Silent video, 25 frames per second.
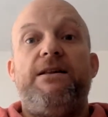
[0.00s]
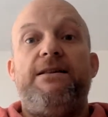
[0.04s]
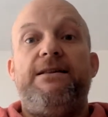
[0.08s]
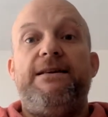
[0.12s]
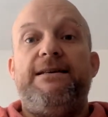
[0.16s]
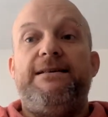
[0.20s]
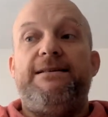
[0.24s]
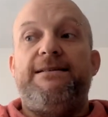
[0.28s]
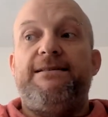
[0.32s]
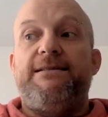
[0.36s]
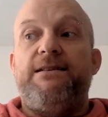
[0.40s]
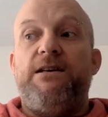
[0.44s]

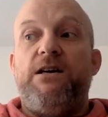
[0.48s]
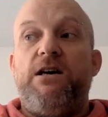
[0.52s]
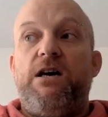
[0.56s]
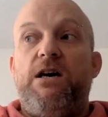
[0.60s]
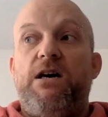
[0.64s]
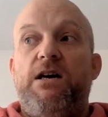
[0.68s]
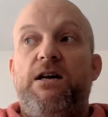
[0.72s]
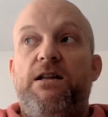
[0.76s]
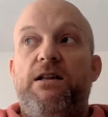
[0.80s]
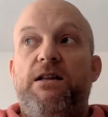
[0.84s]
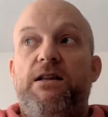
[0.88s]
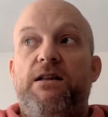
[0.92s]
this
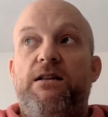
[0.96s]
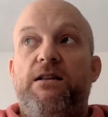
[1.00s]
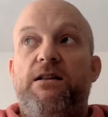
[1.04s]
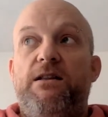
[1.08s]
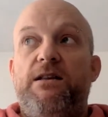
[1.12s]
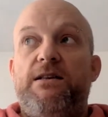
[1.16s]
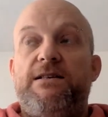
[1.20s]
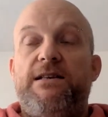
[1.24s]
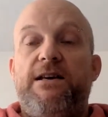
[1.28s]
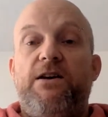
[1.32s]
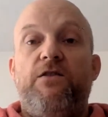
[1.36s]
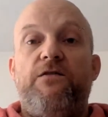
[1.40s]

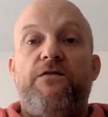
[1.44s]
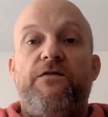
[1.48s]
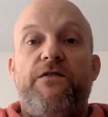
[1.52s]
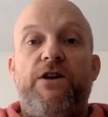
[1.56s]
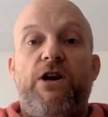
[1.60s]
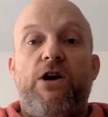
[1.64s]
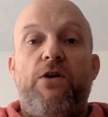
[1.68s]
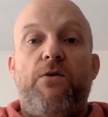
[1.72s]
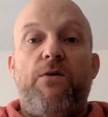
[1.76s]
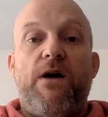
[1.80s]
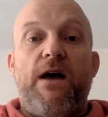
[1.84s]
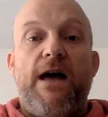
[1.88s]
thing of,
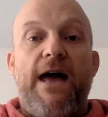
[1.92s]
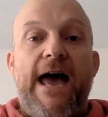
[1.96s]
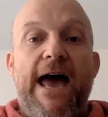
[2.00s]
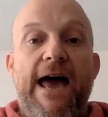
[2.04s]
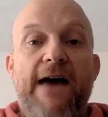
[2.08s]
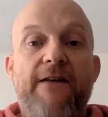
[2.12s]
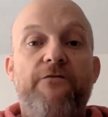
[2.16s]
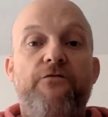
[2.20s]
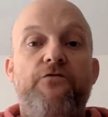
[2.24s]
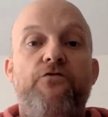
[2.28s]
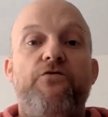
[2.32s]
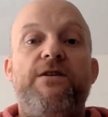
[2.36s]

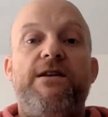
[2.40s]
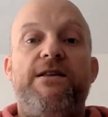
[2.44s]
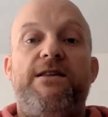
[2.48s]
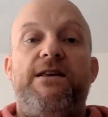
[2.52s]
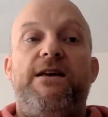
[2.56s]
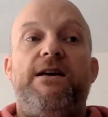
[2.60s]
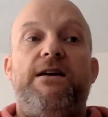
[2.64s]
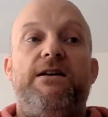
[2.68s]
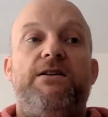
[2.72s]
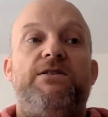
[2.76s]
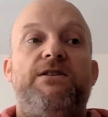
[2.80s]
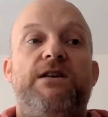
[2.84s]

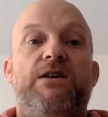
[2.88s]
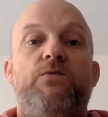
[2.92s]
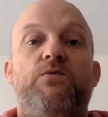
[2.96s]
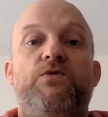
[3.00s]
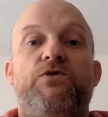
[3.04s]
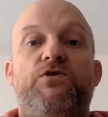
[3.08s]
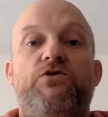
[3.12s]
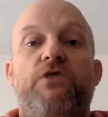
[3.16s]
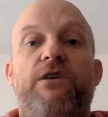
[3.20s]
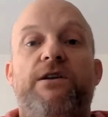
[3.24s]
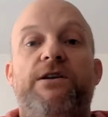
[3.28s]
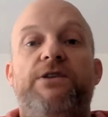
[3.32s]
everything she
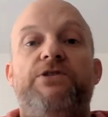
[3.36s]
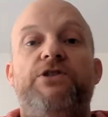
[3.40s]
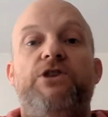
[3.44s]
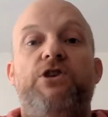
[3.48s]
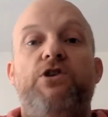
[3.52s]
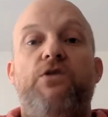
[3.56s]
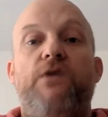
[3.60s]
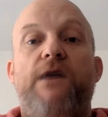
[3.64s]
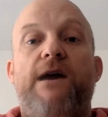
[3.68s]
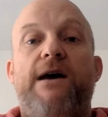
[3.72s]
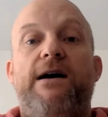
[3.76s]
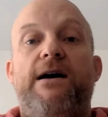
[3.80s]
was trying to
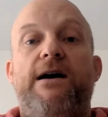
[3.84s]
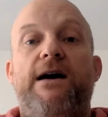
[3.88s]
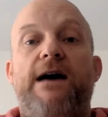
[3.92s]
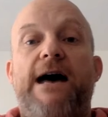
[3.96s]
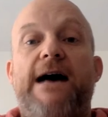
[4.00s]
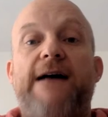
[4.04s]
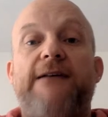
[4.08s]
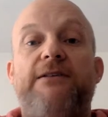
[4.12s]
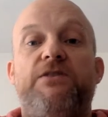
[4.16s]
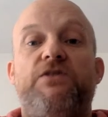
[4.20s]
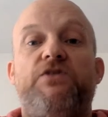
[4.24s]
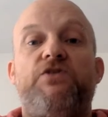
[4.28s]
do
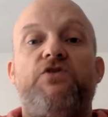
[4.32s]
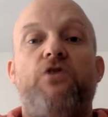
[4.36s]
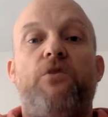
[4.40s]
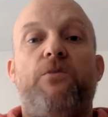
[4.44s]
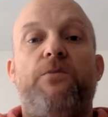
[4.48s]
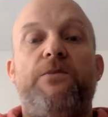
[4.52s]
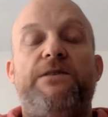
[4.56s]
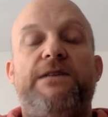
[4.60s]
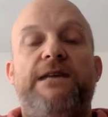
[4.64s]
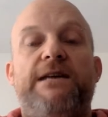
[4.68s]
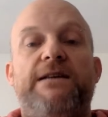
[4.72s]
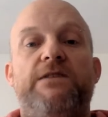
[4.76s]
had to
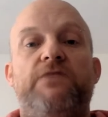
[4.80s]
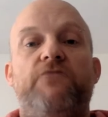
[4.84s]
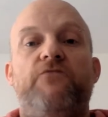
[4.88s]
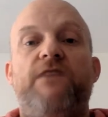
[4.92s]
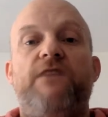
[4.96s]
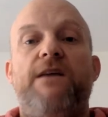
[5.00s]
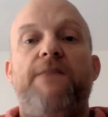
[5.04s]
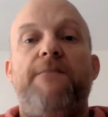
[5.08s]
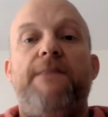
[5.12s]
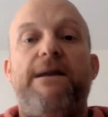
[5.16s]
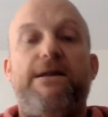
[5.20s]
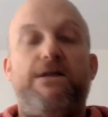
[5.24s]
stop, and she had to
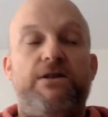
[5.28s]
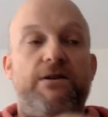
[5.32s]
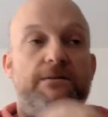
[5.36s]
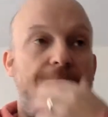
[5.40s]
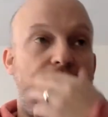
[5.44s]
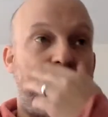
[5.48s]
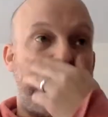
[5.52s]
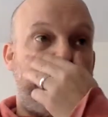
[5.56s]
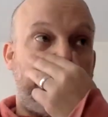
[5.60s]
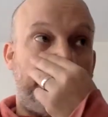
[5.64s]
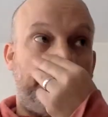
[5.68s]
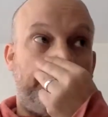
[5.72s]

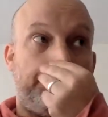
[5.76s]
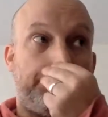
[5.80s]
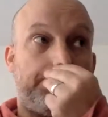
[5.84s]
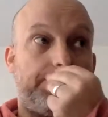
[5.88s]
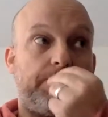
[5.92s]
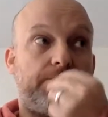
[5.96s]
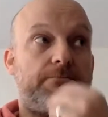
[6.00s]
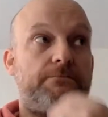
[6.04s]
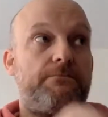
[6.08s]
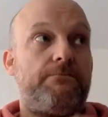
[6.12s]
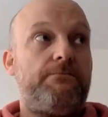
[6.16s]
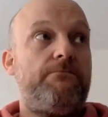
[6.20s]
reimagine.
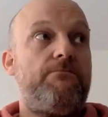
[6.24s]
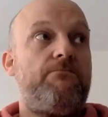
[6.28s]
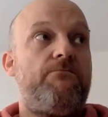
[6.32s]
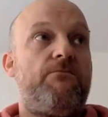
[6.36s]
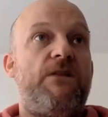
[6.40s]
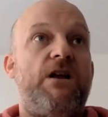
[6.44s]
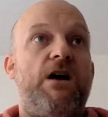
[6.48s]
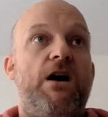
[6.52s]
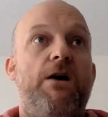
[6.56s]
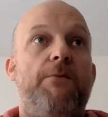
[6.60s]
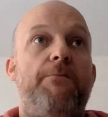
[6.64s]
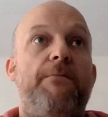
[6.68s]

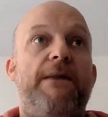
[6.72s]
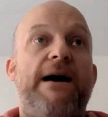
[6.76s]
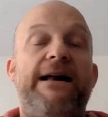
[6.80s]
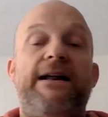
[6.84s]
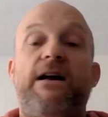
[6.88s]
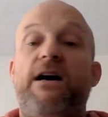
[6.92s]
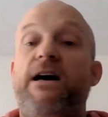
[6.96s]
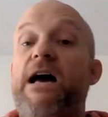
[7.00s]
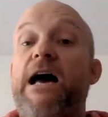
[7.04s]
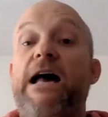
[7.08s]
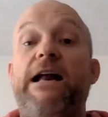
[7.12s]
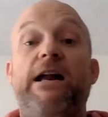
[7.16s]
And
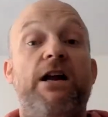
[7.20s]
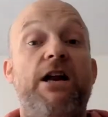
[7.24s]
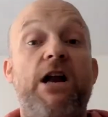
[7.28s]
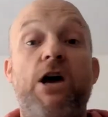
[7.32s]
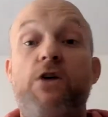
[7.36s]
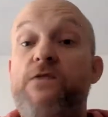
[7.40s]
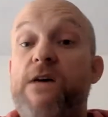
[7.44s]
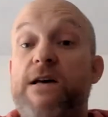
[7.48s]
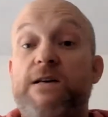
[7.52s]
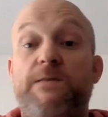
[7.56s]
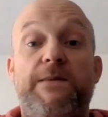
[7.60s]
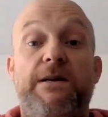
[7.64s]
I
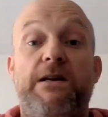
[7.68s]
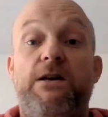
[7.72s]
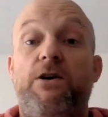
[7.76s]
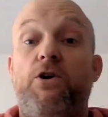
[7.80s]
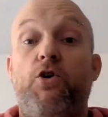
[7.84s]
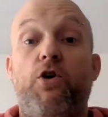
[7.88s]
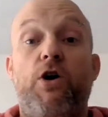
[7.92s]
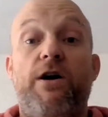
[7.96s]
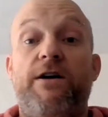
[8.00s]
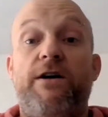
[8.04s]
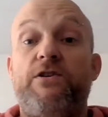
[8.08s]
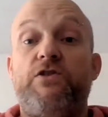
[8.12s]
know that's been an
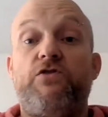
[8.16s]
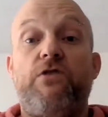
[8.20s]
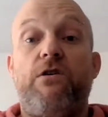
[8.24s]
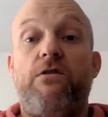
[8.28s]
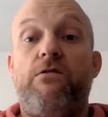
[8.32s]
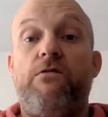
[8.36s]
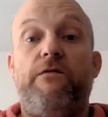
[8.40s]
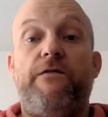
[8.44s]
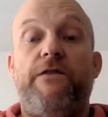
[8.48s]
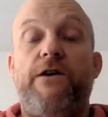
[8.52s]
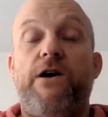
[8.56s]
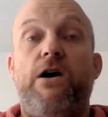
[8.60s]
ongoing
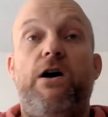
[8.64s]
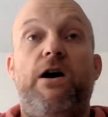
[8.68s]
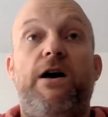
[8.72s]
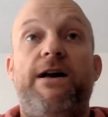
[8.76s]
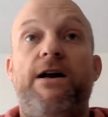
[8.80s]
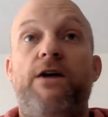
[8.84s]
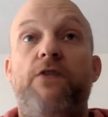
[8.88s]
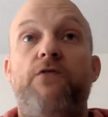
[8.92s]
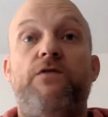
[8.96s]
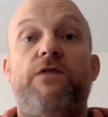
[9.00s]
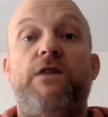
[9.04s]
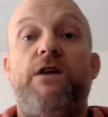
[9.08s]
struggle for her.
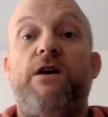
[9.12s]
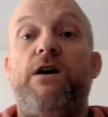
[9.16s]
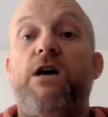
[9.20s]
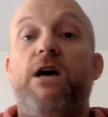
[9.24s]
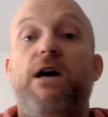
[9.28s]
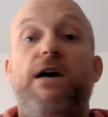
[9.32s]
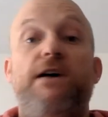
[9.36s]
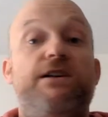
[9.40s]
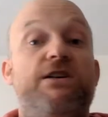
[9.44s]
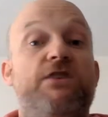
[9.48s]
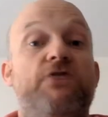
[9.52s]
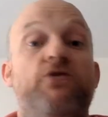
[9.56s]
I know that
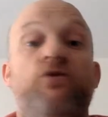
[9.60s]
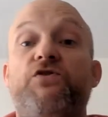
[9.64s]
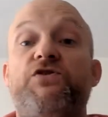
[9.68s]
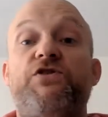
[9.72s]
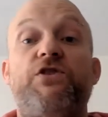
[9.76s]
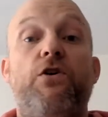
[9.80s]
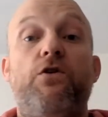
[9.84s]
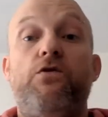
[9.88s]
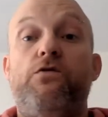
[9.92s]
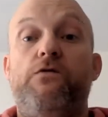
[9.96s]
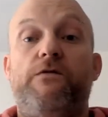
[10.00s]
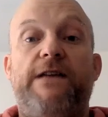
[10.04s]
she's not
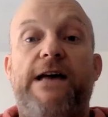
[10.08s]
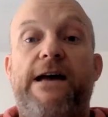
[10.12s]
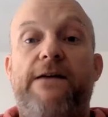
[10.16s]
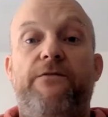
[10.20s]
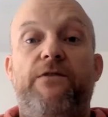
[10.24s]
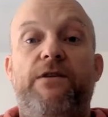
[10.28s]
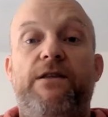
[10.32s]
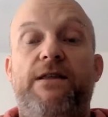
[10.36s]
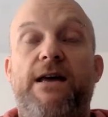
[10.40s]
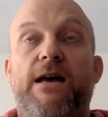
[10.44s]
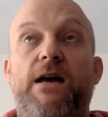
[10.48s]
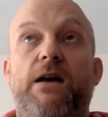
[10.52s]
solved
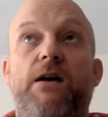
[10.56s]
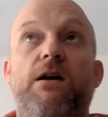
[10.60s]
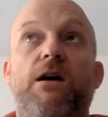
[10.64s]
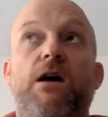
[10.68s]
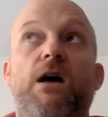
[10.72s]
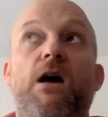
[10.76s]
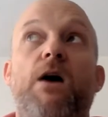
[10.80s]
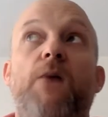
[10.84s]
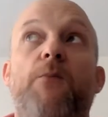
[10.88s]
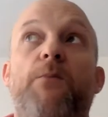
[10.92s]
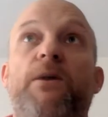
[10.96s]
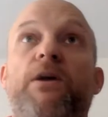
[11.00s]
everything,
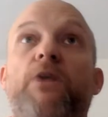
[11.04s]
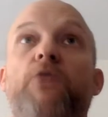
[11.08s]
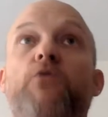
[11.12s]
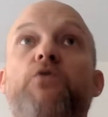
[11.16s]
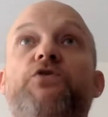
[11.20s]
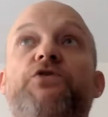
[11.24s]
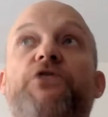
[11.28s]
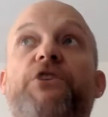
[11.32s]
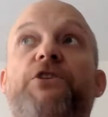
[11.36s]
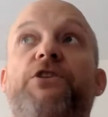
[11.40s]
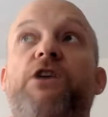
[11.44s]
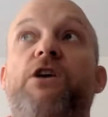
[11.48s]
but I
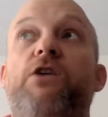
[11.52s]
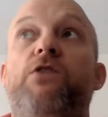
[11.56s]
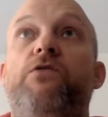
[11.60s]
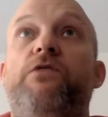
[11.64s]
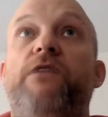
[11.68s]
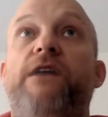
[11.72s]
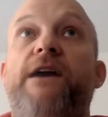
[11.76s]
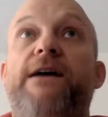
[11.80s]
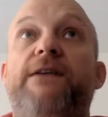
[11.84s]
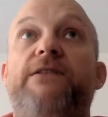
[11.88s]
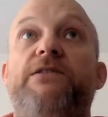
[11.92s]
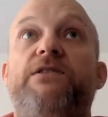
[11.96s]
also know
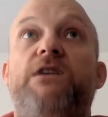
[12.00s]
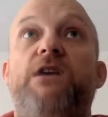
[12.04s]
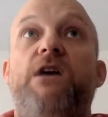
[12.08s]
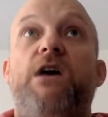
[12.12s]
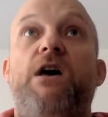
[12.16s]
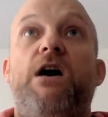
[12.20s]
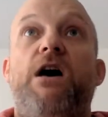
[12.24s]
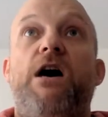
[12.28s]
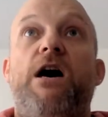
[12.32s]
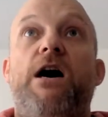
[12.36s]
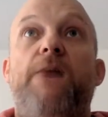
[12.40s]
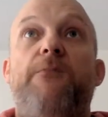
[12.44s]

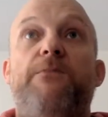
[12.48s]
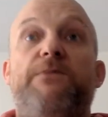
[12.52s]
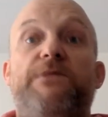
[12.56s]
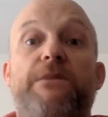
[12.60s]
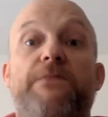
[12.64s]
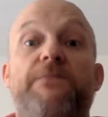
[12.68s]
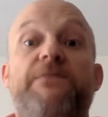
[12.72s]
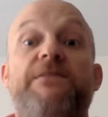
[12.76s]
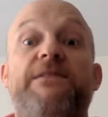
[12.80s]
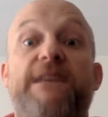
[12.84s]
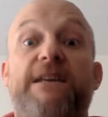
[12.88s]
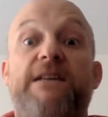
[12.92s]
that
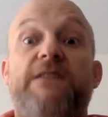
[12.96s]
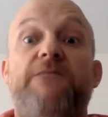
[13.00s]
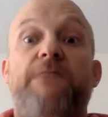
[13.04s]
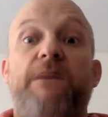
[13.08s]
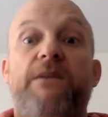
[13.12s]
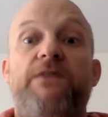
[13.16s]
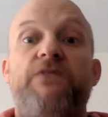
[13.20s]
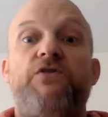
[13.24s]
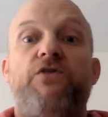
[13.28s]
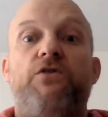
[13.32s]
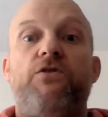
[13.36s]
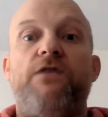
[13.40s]
some 6
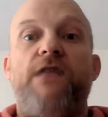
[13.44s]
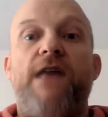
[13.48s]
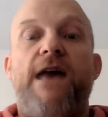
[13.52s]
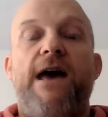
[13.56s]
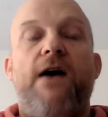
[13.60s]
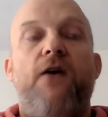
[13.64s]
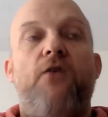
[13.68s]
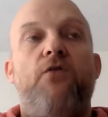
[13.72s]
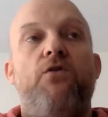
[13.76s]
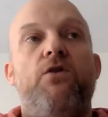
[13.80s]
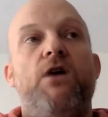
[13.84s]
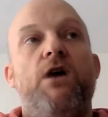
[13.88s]
months on
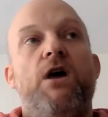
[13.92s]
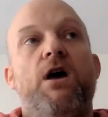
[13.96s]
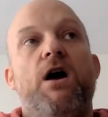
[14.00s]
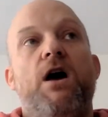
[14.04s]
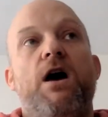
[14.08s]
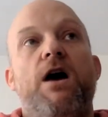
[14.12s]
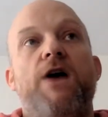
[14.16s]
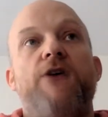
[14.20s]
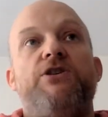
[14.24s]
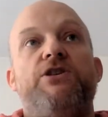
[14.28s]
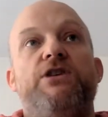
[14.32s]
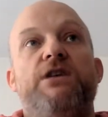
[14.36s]
now,
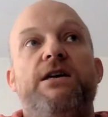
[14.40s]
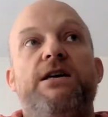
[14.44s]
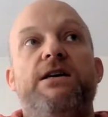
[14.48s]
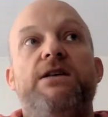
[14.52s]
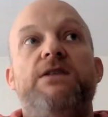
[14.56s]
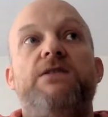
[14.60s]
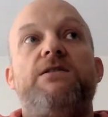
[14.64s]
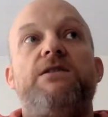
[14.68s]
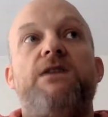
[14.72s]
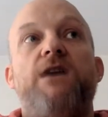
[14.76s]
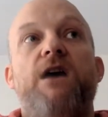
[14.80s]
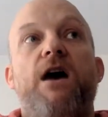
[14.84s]

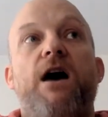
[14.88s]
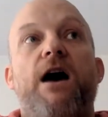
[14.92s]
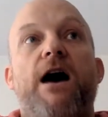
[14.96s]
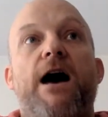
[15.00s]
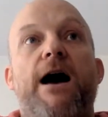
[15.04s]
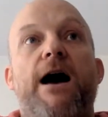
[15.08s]
she's